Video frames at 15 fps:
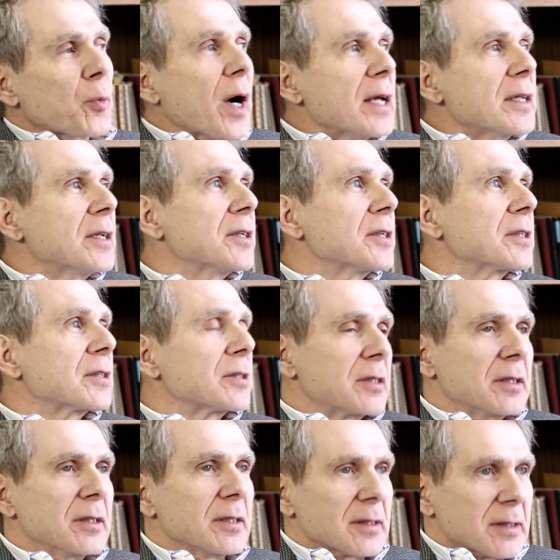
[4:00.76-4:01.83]
why did it
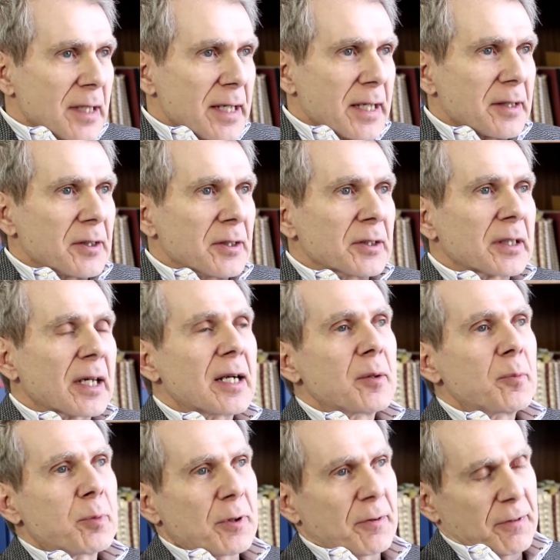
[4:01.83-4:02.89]
take the entire
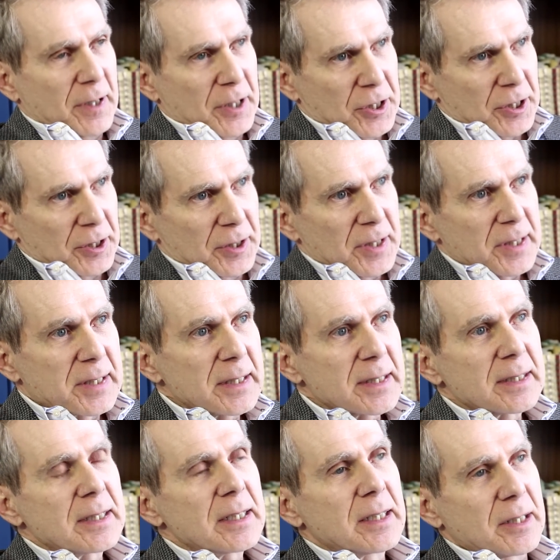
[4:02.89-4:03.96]
profession
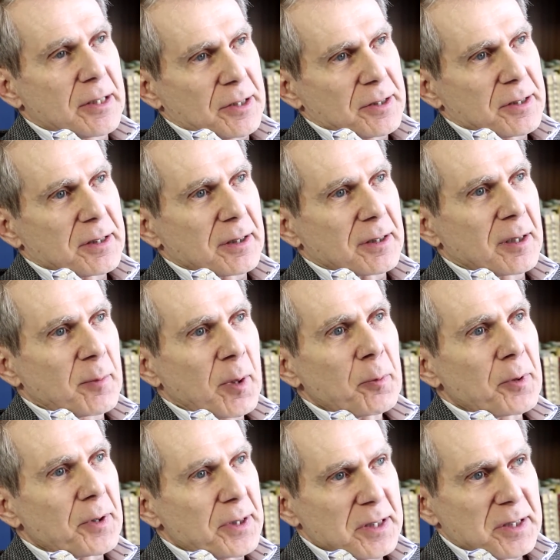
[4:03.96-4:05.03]
60 years to come
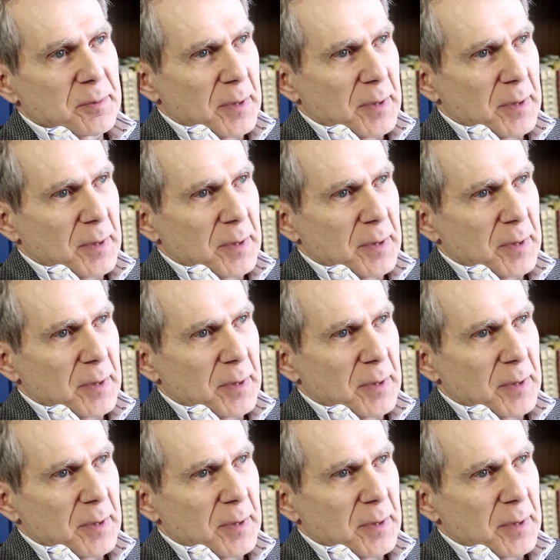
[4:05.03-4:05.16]
up with these